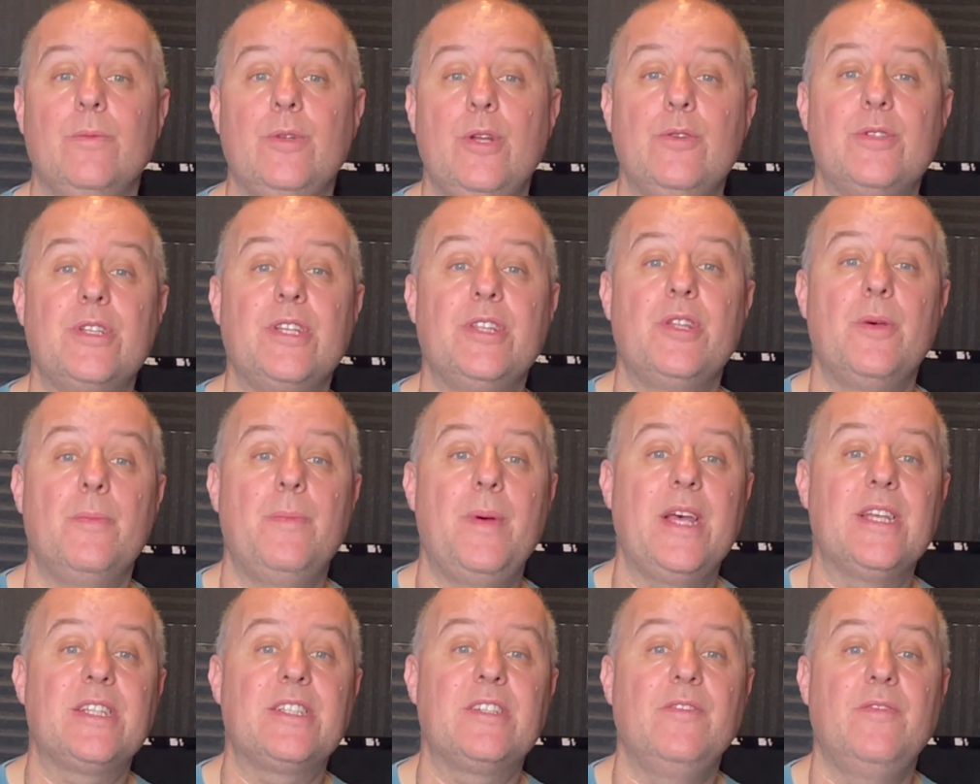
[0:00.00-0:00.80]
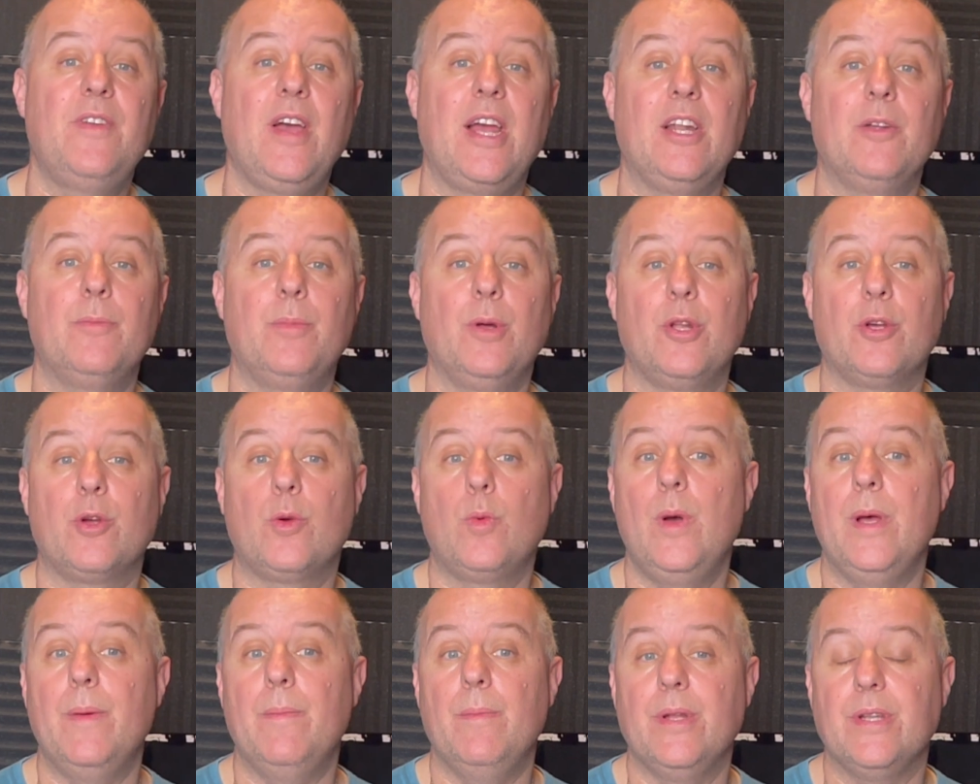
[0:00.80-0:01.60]
using the best available
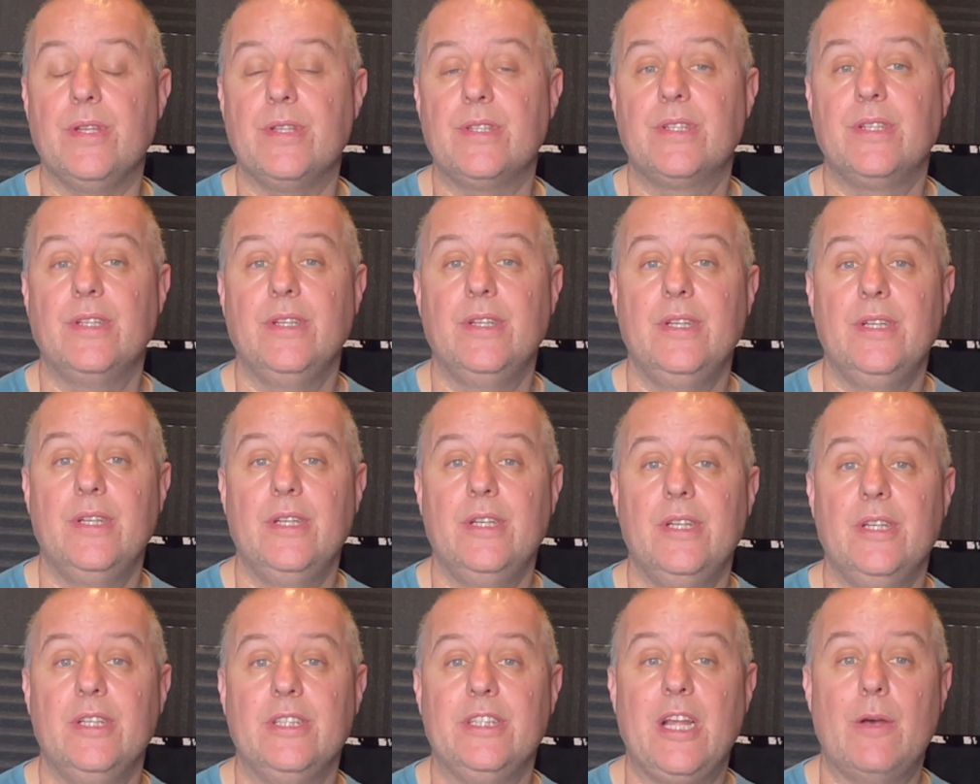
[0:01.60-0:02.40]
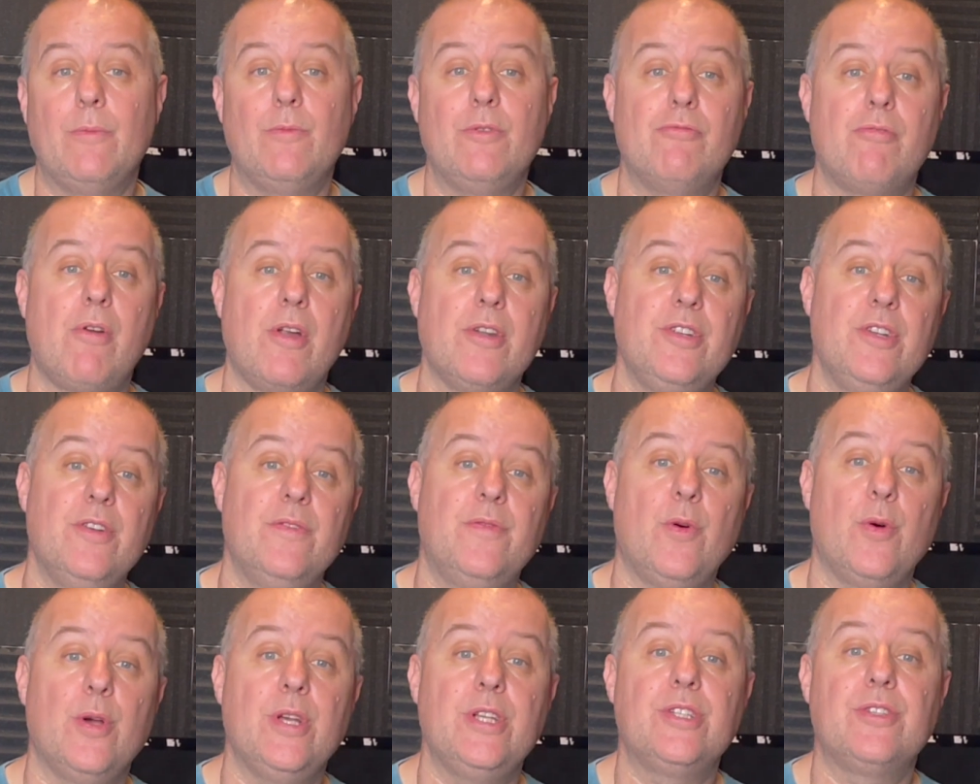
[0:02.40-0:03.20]
equipment. And we run your
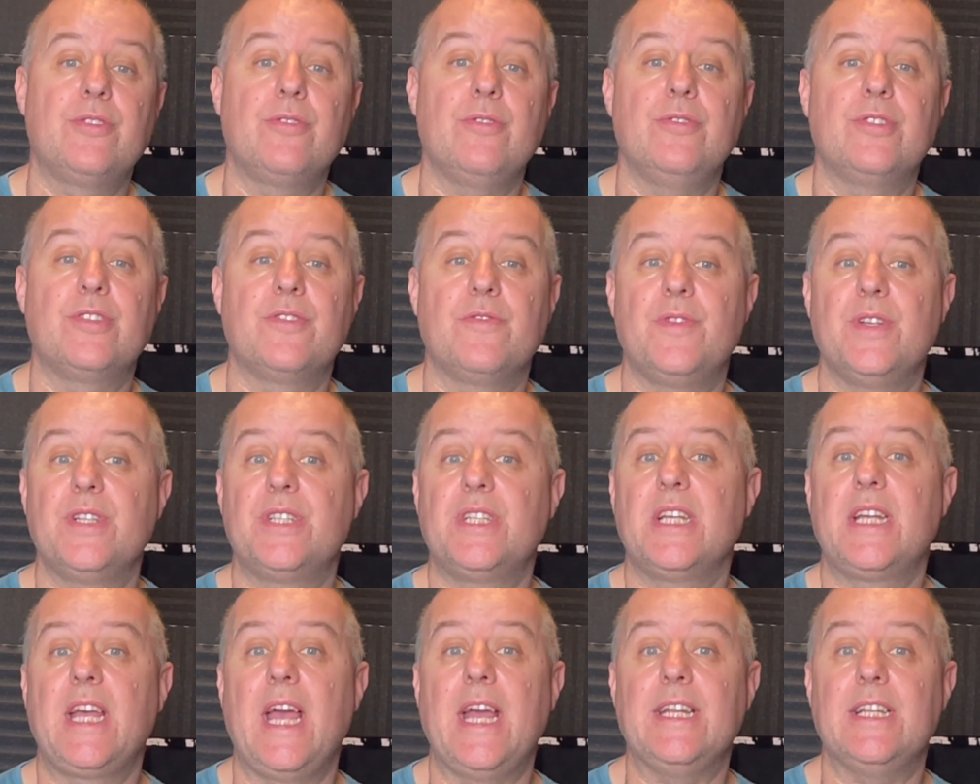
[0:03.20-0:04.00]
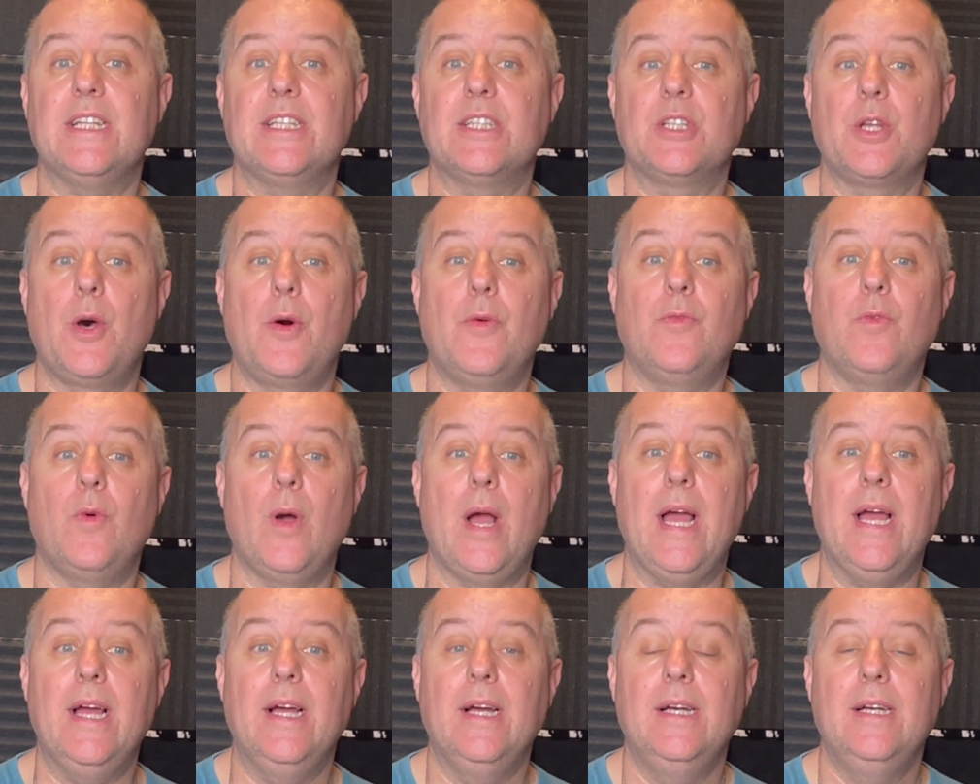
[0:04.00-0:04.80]
voice through sophisticated
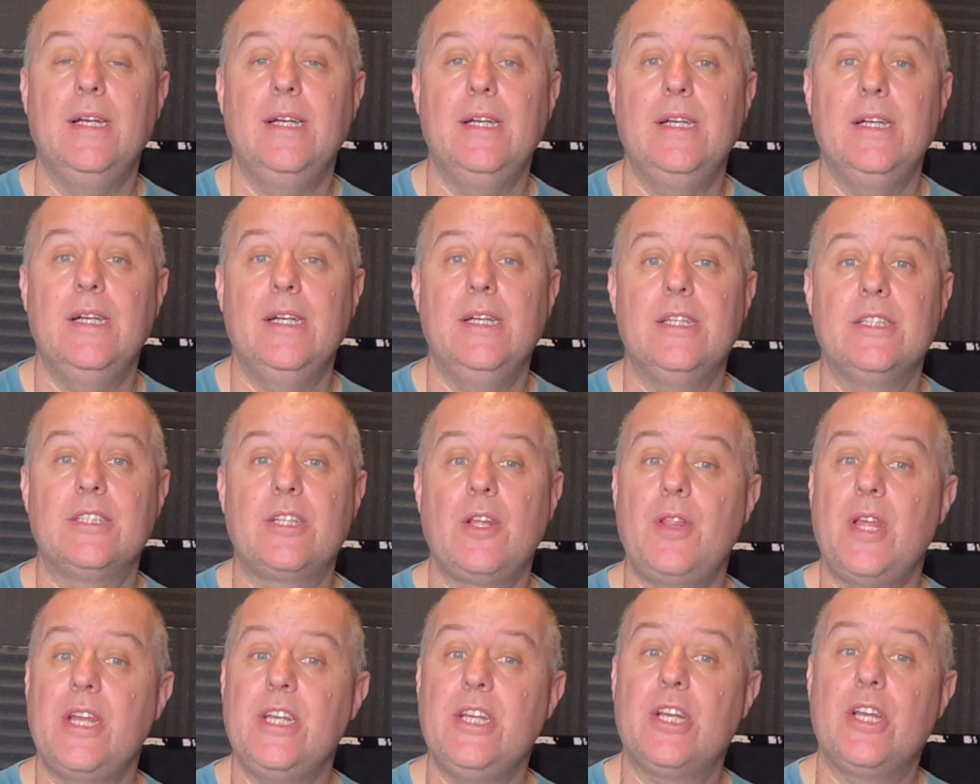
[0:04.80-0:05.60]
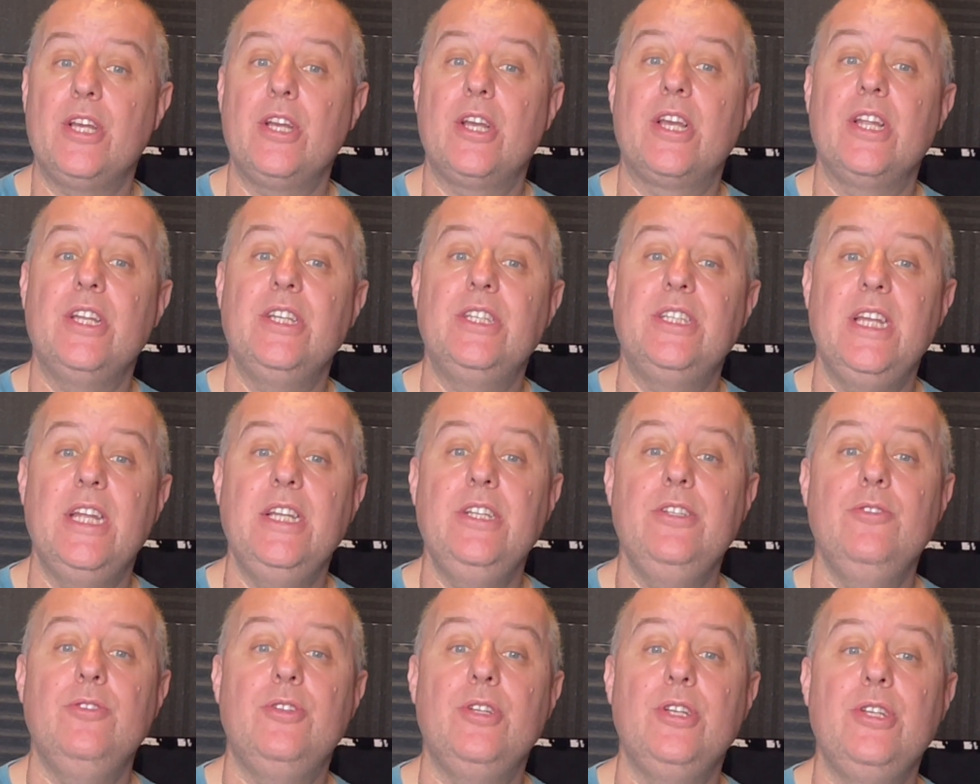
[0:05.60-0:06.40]
software so that you can
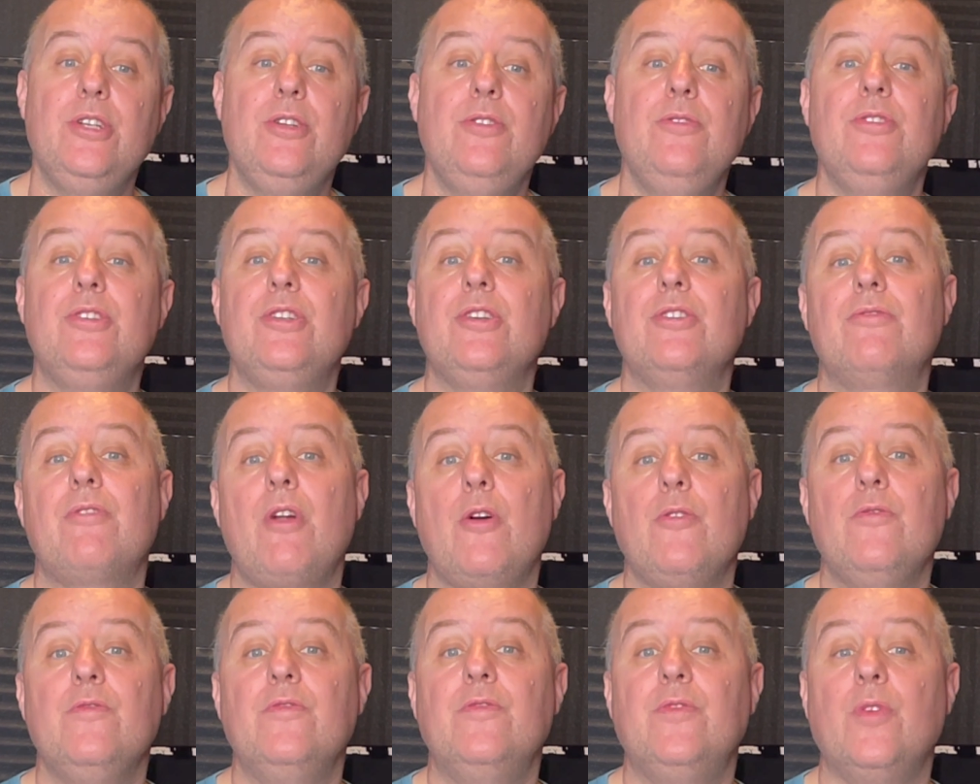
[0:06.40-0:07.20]
continue to use your own